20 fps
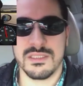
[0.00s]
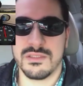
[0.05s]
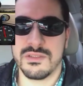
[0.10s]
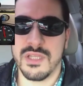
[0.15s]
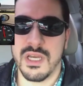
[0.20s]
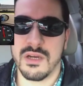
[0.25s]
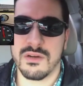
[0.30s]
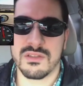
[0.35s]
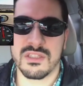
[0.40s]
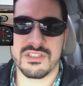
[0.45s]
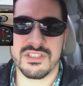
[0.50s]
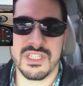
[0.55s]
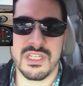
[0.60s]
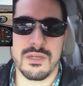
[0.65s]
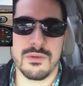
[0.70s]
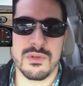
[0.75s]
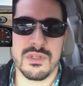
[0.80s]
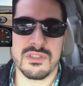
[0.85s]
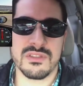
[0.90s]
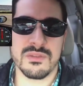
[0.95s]
No, that's
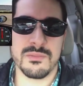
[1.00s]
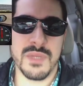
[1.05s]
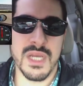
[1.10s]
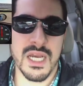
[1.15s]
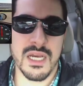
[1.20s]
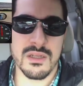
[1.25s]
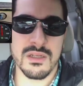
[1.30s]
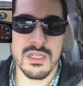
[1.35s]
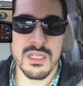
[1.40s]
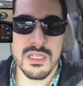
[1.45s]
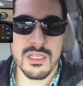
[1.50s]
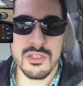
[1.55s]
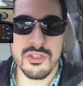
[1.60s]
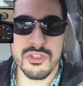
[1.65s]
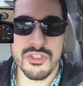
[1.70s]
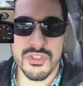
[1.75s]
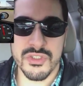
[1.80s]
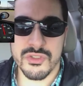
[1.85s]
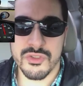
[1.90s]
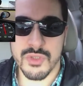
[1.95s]
not what it's about.
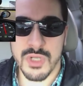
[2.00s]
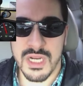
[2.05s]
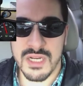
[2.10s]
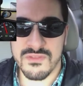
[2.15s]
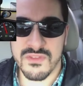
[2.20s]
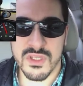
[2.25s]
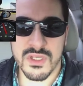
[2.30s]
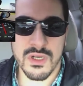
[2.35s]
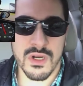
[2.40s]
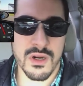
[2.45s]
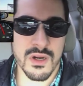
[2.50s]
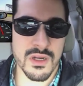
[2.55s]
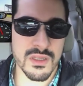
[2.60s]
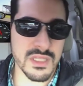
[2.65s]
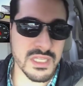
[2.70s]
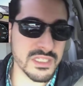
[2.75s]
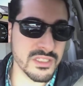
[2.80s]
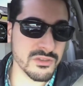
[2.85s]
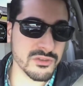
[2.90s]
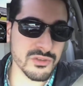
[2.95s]
You should drive the car
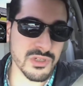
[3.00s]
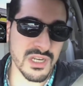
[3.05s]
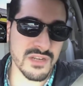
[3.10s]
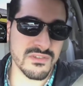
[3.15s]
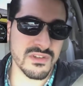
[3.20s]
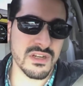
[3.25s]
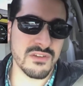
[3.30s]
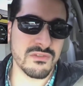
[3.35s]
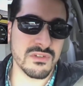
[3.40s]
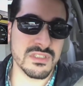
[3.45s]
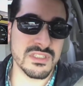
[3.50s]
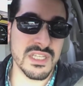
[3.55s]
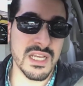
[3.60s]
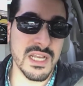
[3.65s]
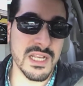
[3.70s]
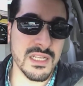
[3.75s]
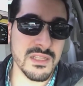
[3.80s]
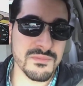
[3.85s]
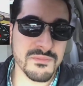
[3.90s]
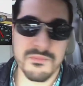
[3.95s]
like you drive it every
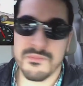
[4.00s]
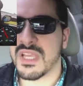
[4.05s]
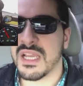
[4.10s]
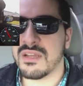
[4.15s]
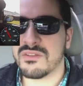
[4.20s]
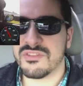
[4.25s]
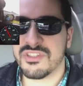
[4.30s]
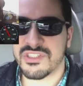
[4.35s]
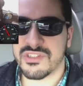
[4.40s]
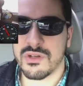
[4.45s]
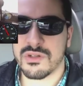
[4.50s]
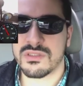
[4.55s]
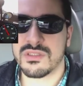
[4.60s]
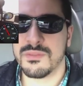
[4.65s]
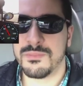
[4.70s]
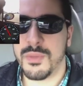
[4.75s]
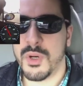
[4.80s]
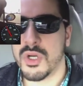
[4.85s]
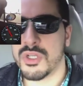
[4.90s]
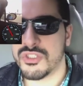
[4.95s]
day and start
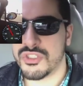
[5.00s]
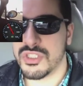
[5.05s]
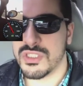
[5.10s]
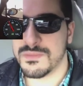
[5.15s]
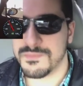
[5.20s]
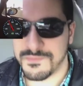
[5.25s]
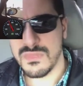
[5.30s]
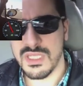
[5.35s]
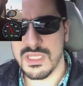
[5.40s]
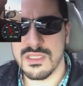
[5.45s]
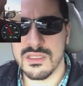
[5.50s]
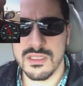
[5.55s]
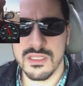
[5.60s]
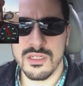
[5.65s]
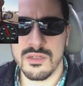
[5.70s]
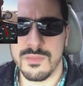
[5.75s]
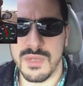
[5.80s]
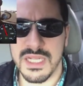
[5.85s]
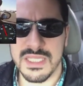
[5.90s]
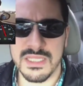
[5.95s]
to push it
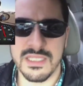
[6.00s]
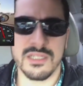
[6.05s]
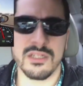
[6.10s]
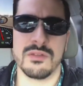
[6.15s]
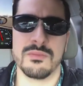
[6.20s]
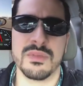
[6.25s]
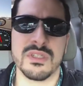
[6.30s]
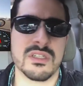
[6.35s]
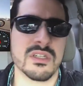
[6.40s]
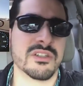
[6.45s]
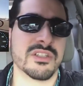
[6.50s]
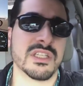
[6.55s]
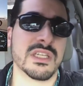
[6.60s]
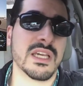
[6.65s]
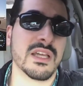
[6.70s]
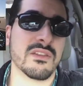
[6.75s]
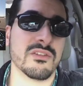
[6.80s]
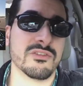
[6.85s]
little by little, because again,